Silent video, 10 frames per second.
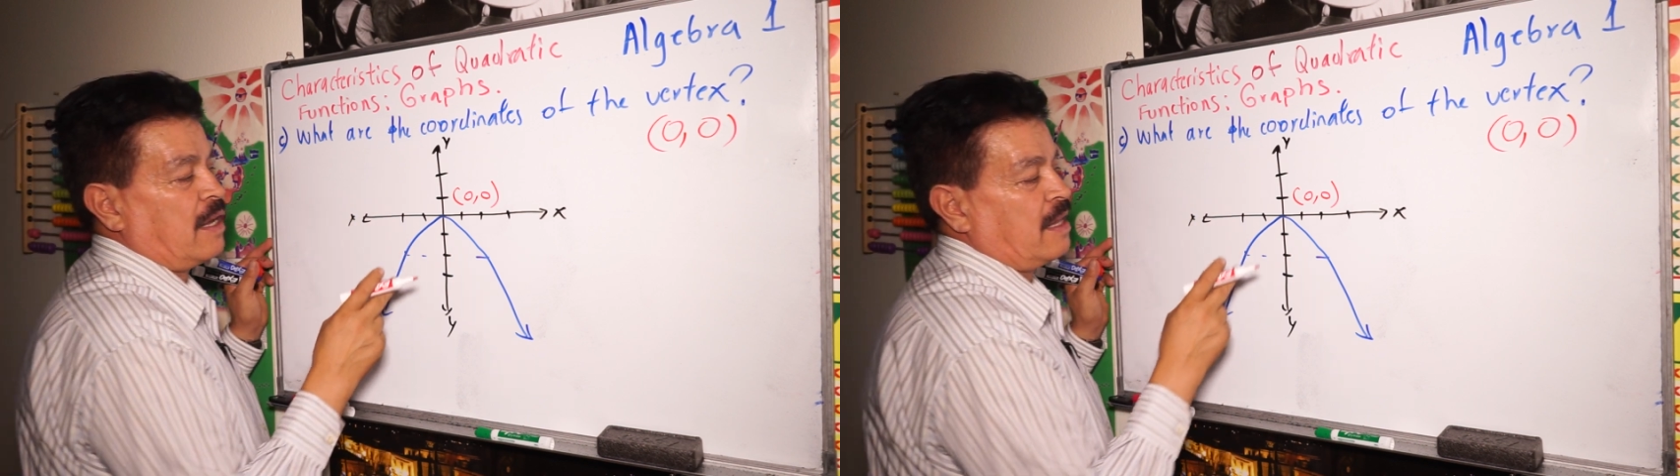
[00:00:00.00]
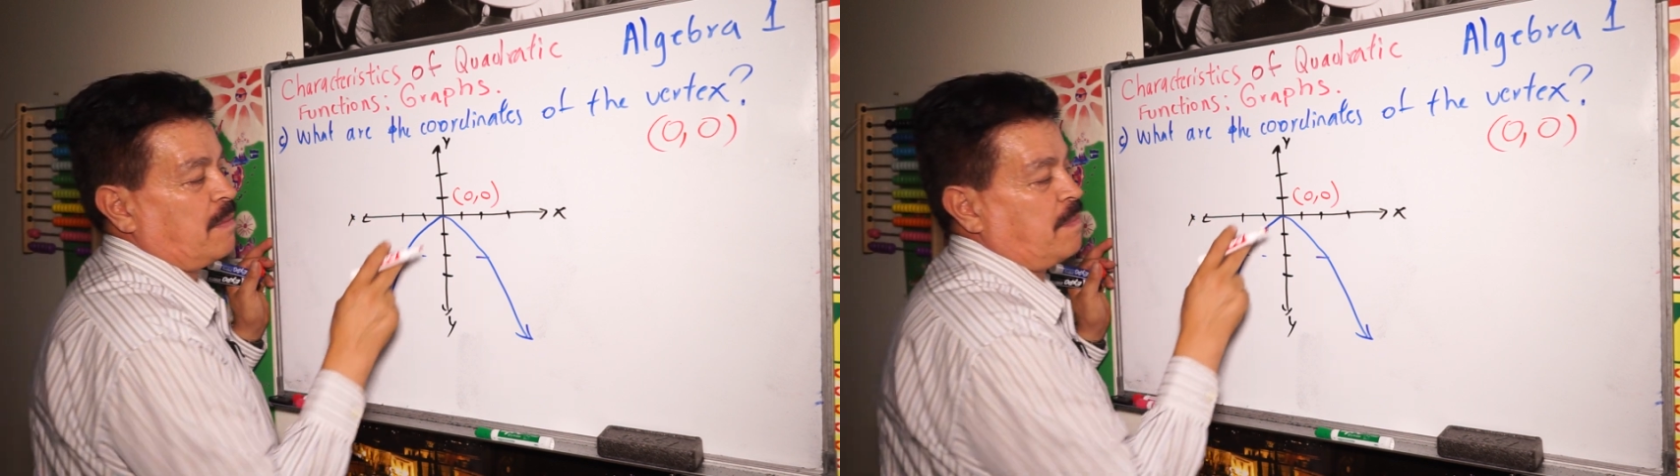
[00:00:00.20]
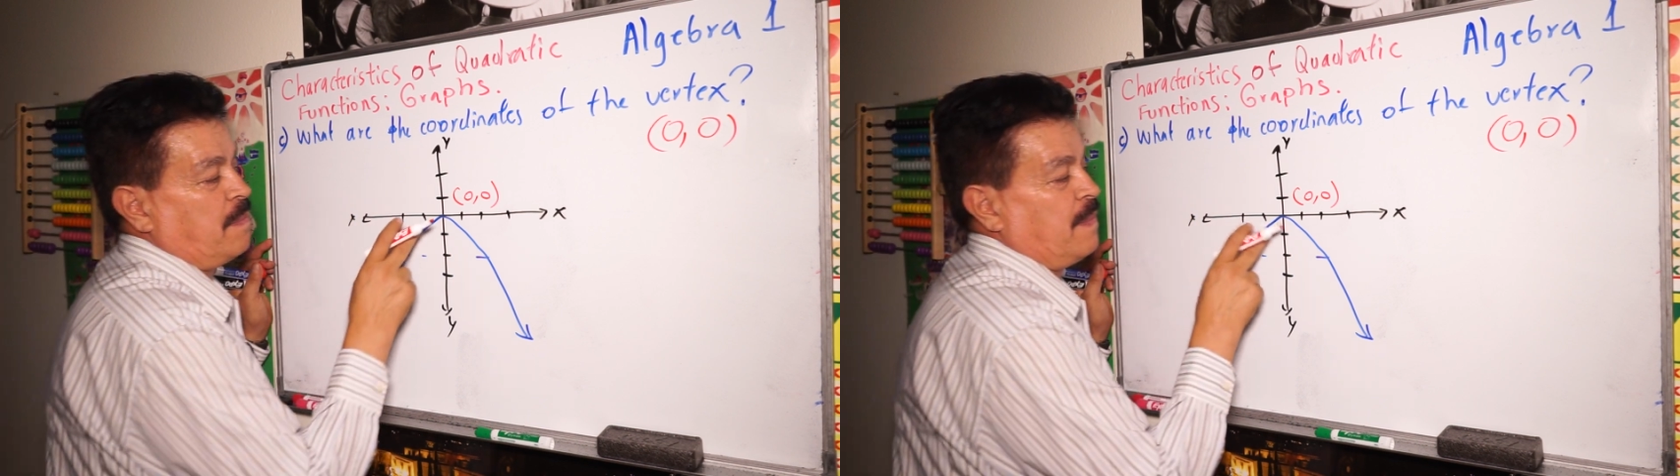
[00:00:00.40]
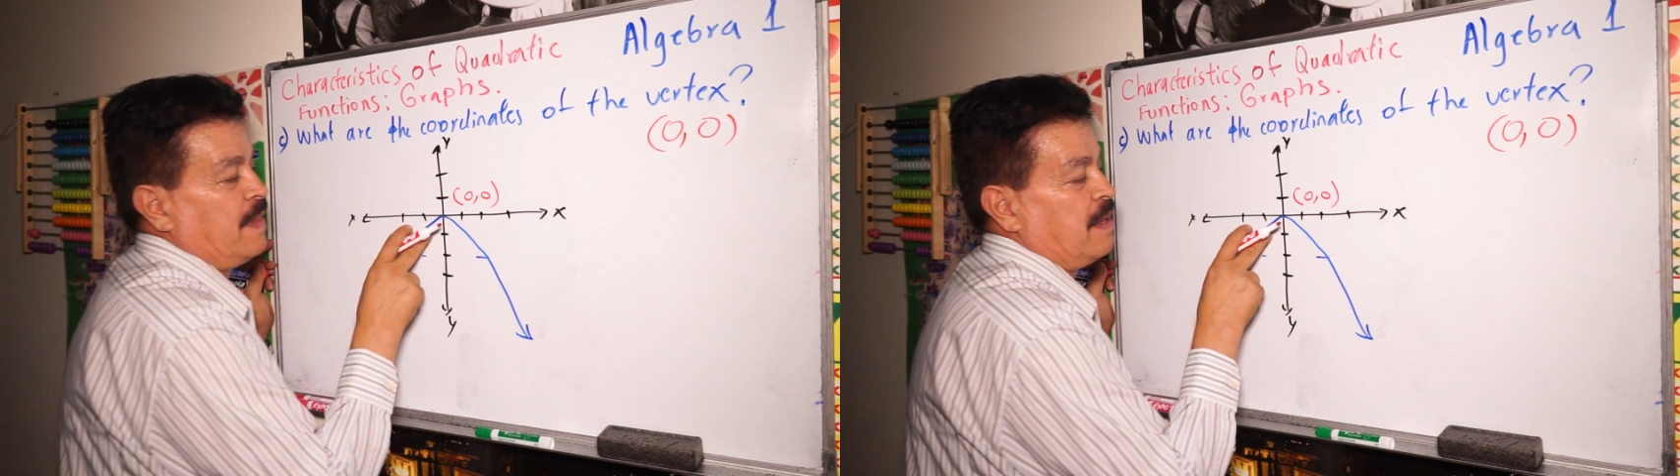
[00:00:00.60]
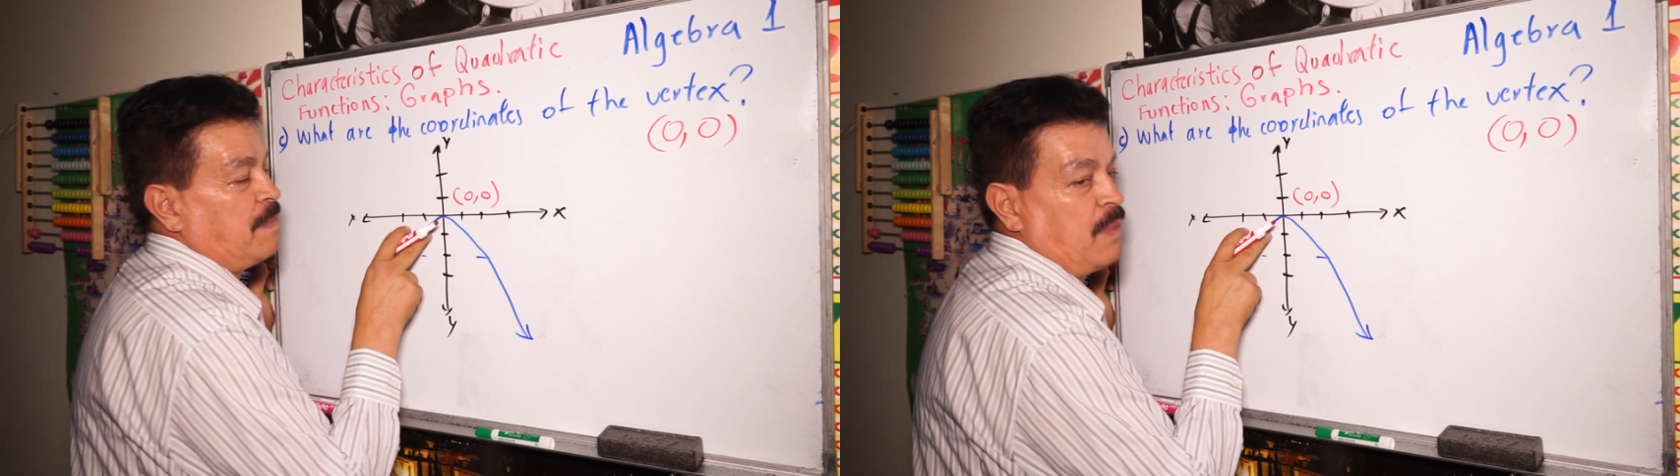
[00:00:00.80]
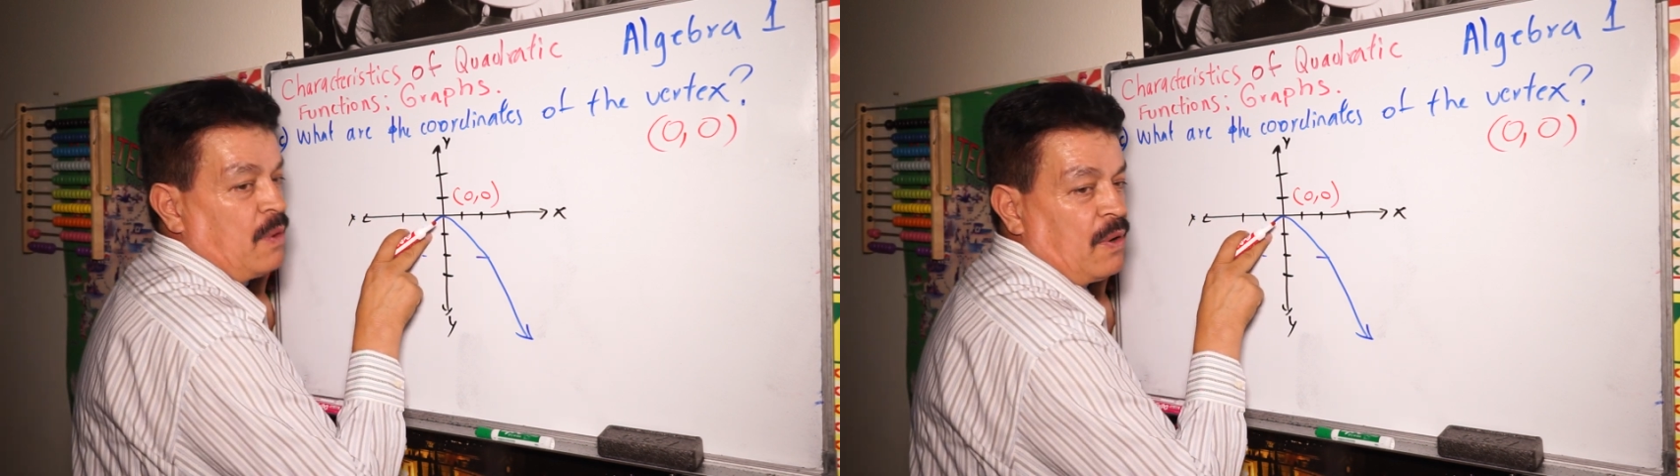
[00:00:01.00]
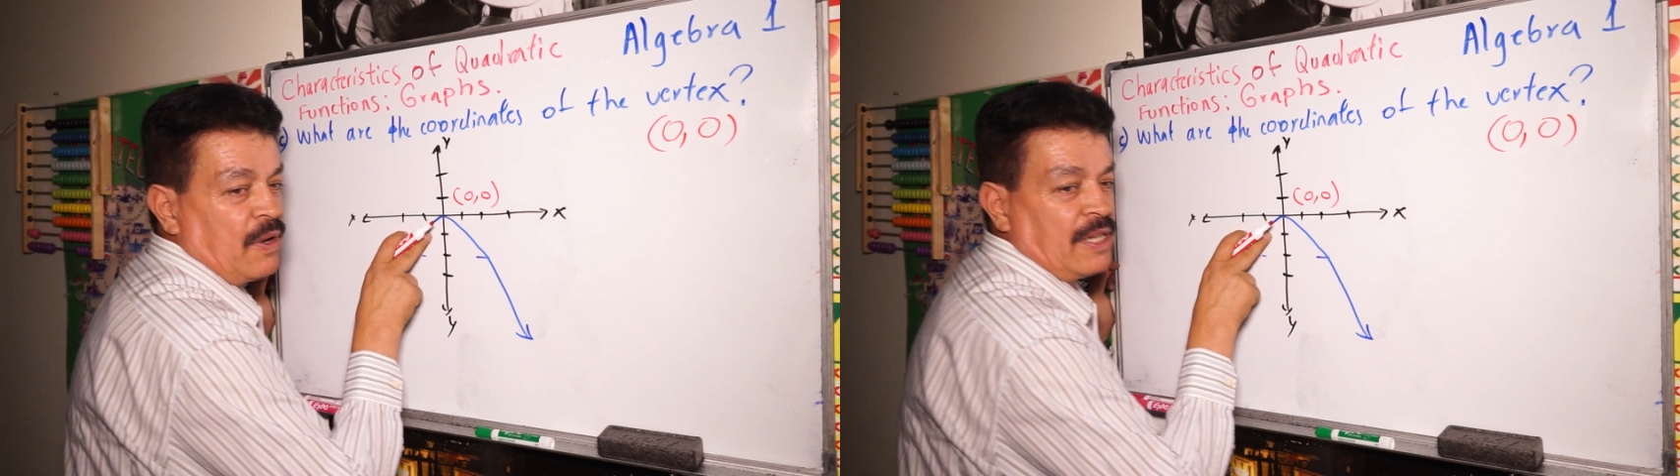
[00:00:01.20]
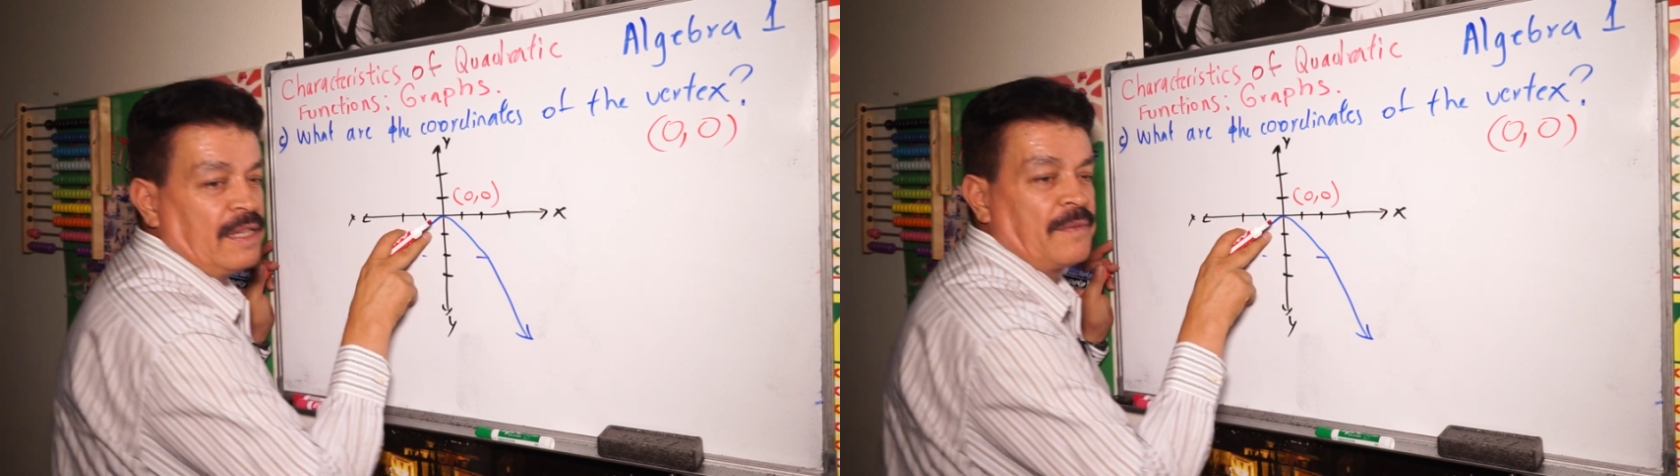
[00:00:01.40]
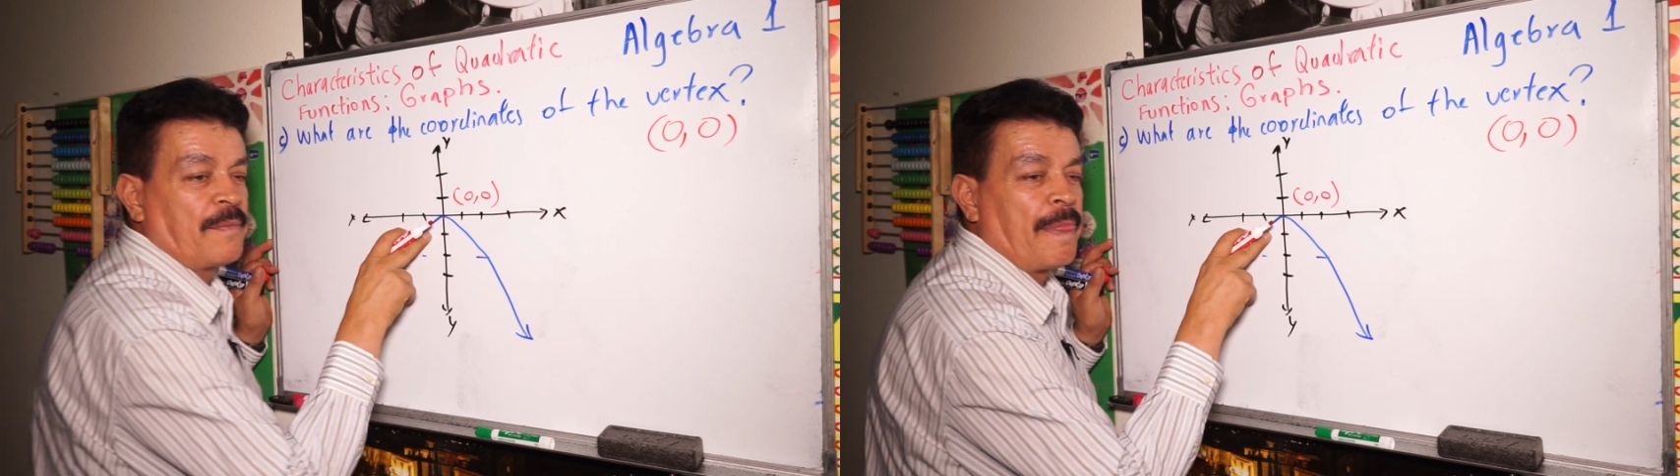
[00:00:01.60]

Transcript: the the point